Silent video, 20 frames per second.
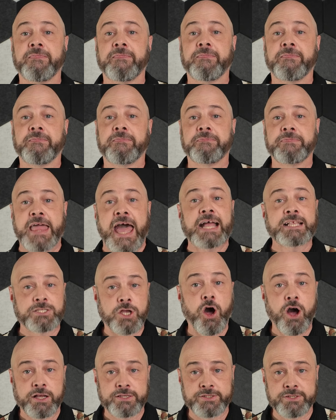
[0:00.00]
that's
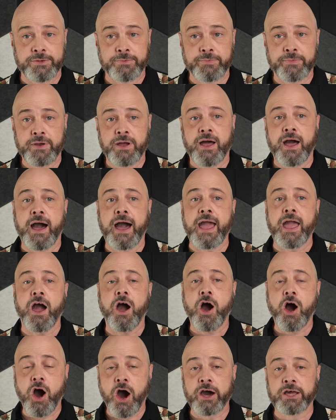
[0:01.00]
awesome. I
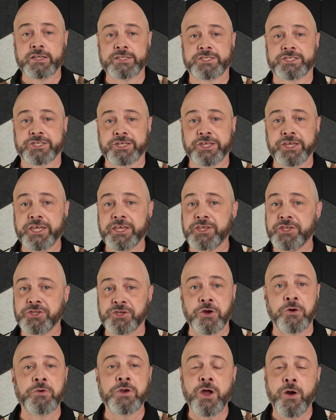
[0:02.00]
honestly
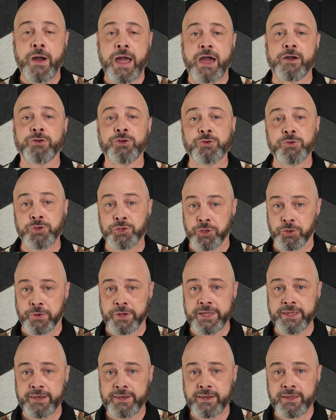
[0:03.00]
don't know how you do
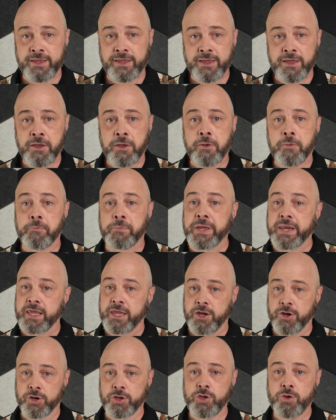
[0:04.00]
it, but
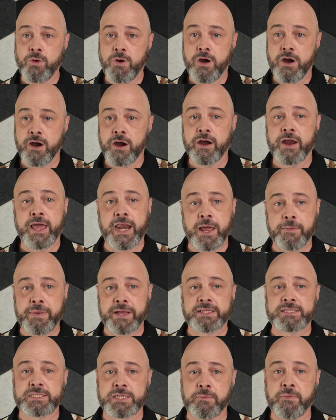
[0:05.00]
here you are, and I bet
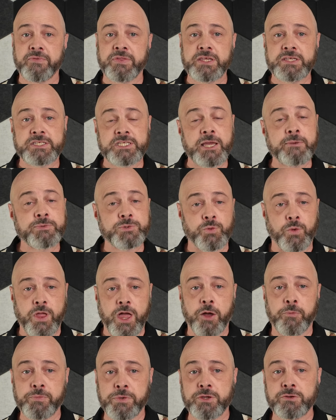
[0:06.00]
some of these tips will
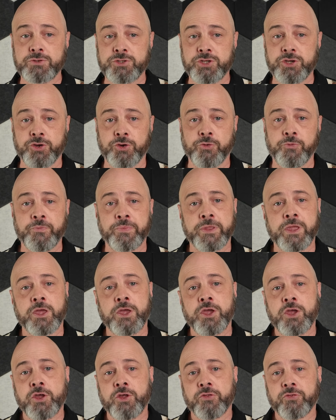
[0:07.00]
help you too.
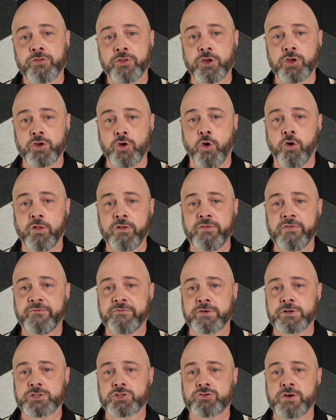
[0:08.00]
The goal of the
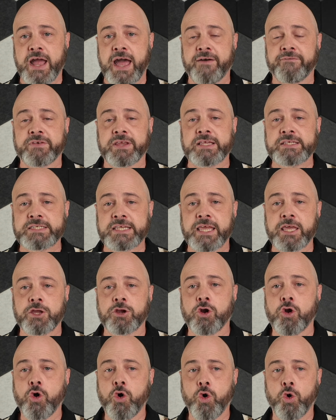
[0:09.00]
first draft is to get your
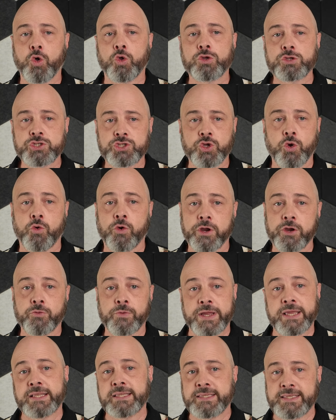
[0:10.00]
whole story
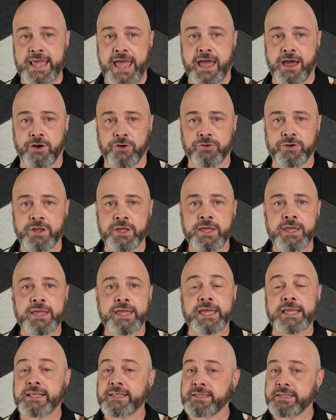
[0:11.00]
written down. It does